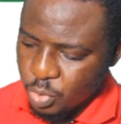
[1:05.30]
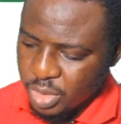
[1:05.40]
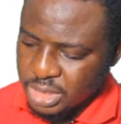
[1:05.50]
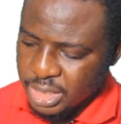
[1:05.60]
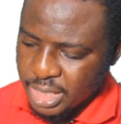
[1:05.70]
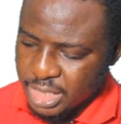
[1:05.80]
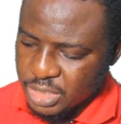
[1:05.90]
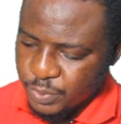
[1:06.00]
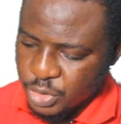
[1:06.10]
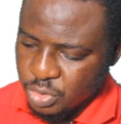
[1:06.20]
a quadratic
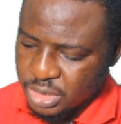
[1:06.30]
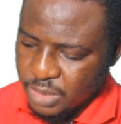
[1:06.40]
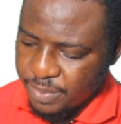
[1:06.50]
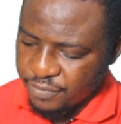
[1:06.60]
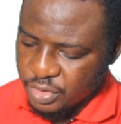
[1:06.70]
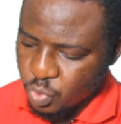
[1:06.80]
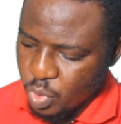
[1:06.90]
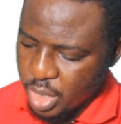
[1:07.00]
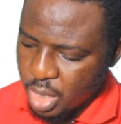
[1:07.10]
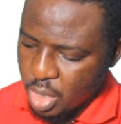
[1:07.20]
expression, is a perfect
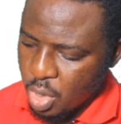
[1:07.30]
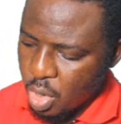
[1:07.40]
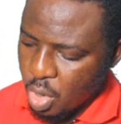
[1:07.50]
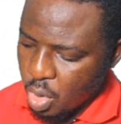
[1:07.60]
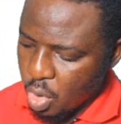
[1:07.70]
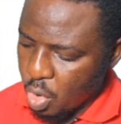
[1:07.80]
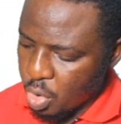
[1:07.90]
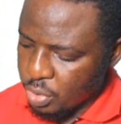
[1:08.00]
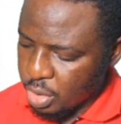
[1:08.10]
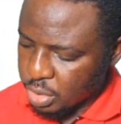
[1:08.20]
square
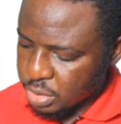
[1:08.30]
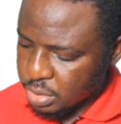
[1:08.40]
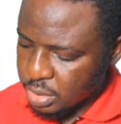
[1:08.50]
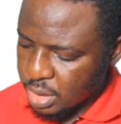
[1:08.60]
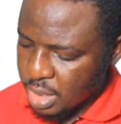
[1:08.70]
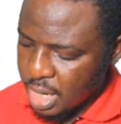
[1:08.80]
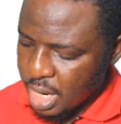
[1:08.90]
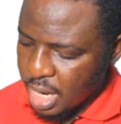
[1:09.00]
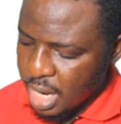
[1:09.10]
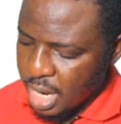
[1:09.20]
or not.
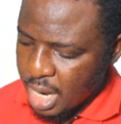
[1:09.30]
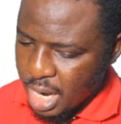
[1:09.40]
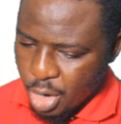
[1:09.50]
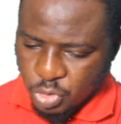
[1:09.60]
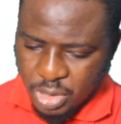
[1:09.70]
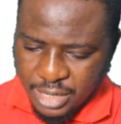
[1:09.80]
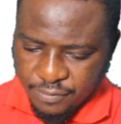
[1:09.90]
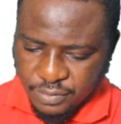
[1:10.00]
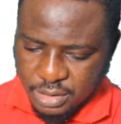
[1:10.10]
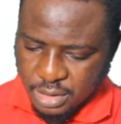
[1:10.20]
I also
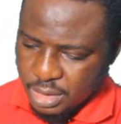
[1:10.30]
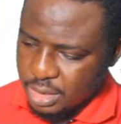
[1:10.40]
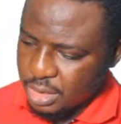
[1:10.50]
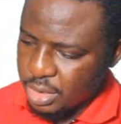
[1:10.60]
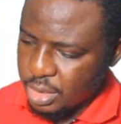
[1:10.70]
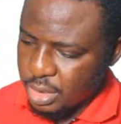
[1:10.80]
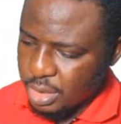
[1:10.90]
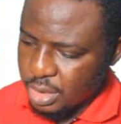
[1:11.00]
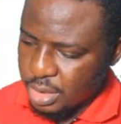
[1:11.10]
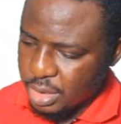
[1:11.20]
left
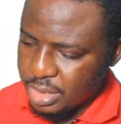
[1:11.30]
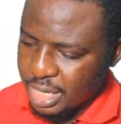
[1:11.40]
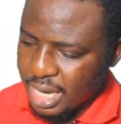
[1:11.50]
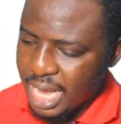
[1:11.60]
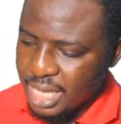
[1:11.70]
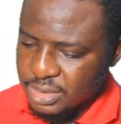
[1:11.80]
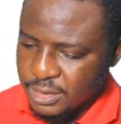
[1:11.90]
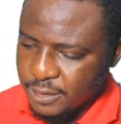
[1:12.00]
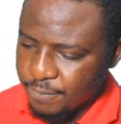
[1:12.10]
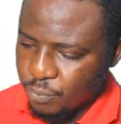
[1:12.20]
the
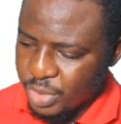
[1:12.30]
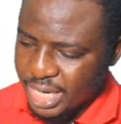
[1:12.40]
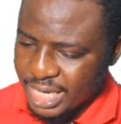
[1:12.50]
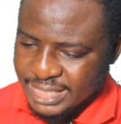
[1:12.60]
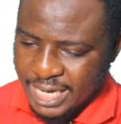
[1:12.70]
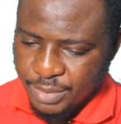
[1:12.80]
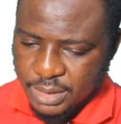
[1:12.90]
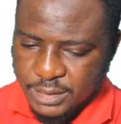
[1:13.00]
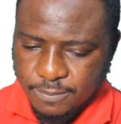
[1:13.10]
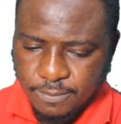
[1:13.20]
class with an
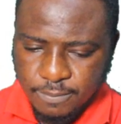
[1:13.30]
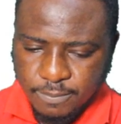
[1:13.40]
assignment